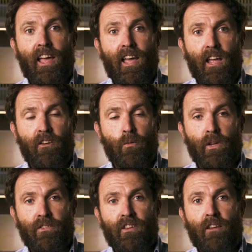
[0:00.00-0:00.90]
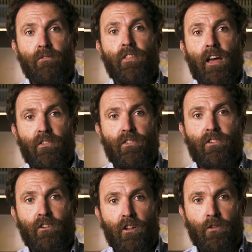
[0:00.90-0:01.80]
And we can save
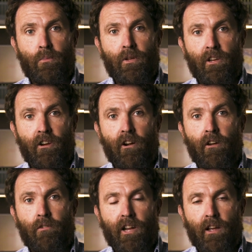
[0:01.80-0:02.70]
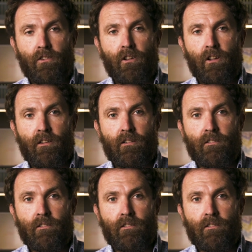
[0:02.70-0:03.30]
thousands of dollars per year in every household.